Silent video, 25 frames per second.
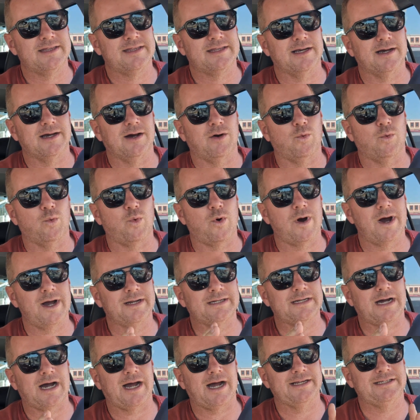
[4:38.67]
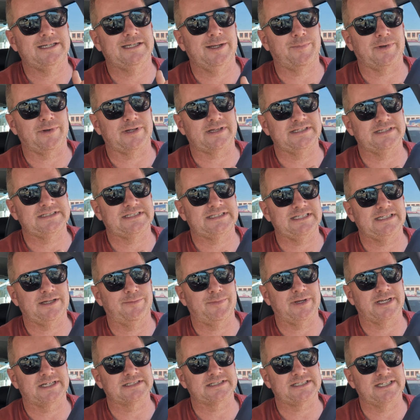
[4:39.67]
The one I typically see the
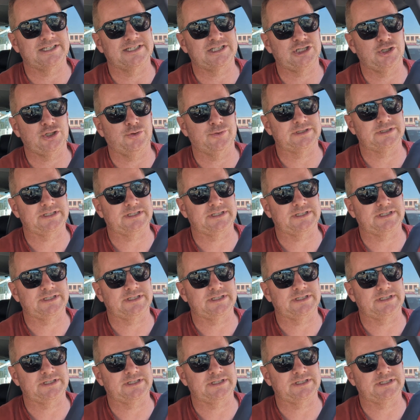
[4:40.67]
biggest issue